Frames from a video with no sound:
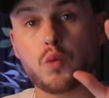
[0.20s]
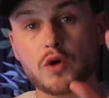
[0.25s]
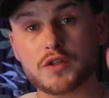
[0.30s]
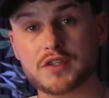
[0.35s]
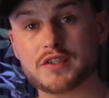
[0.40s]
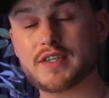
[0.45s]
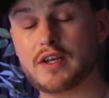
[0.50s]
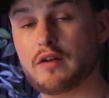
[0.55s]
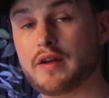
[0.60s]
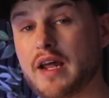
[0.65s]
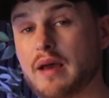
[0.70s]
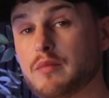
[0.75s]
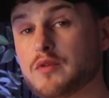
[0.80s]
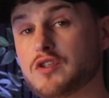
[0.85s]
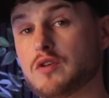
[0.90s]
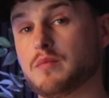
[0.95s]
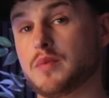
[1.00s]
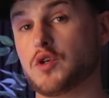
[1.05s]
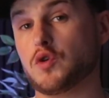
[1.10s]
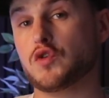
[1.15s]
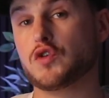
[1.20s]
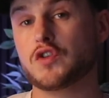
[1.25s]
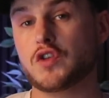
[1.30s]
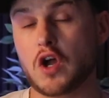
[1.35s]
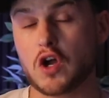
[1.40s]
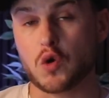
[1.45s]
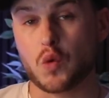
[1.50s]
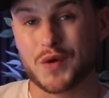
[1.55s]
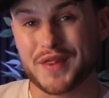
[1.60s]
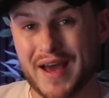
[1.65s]
want to sell on Amazon, but you're
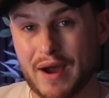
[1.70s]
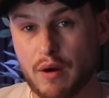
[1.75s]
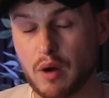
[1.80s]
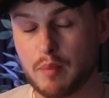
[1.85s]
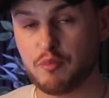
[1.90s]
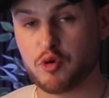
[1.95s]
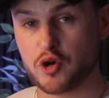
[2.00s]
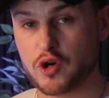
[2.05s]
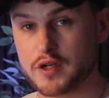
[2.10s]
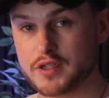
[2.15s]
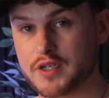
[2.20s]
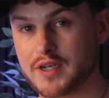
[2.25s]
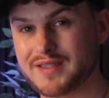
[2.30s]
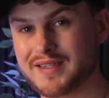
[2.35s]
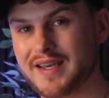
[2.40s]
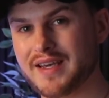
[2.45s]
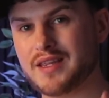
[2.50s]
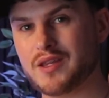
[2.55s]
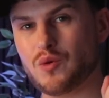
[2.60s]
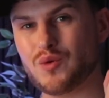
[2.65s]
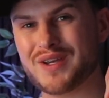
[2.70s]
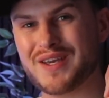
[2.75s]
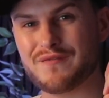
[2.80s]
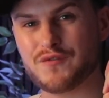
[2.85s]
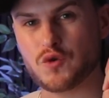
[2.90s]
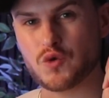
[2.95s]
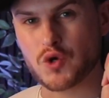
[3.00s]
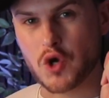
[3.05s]
stuck without a product idea that will give you